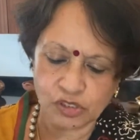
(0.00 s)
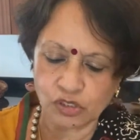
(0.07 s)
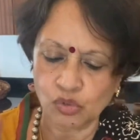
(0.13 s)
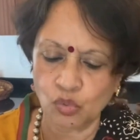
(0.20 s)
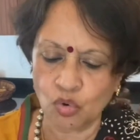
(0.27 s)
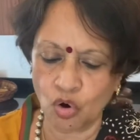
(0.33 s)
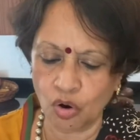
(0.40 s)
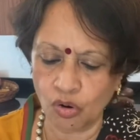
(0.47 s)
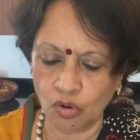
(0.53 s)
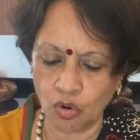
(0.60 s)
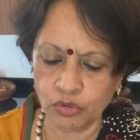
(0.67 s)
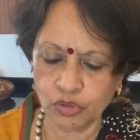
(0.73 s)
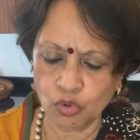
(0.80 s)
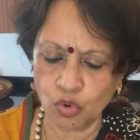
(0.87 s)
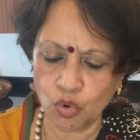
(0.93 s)
So
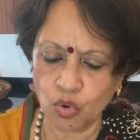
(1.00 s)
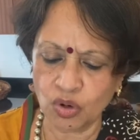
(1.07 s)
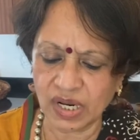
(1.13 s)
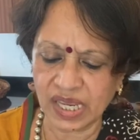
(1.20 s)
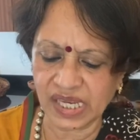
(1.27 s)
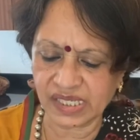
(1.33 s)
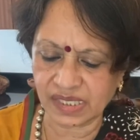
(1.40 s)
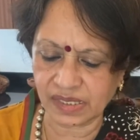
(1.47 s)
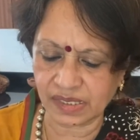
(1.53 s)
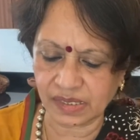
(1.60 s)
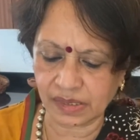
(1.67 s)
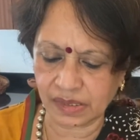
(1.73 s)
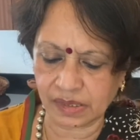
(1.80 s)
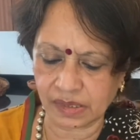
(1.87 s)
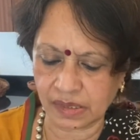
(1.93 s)
on the whole,
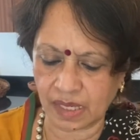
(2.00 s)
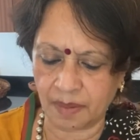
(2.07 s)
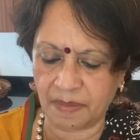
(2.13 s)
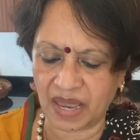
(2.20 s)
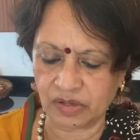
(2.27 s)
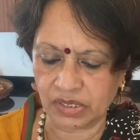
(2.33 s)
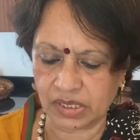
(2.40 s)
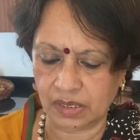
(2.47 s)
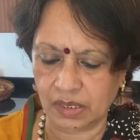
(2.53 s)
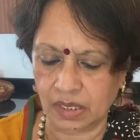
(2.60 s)
it's about